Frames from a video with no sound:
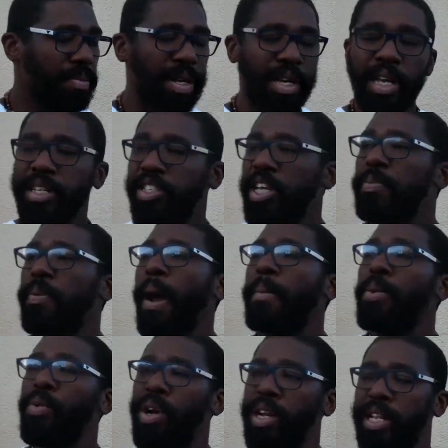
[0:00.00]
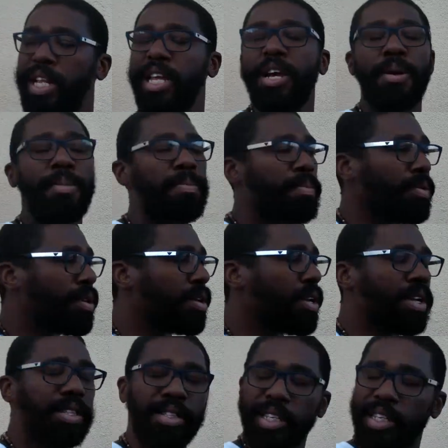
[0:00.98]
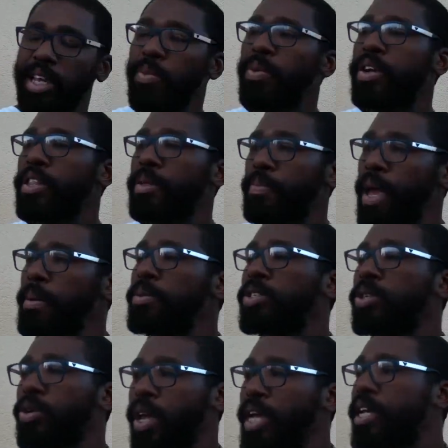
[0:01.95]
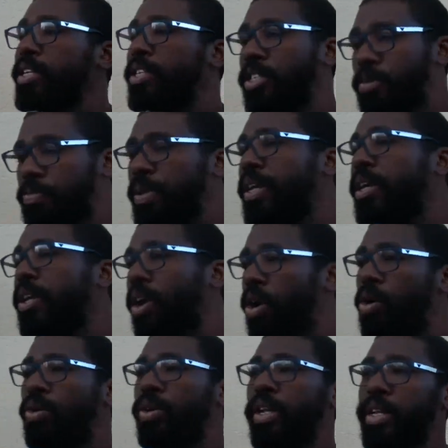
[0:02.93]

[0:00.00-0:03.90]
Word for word: And yep. she probably wanted him to get rid of the baby so they can just be alone.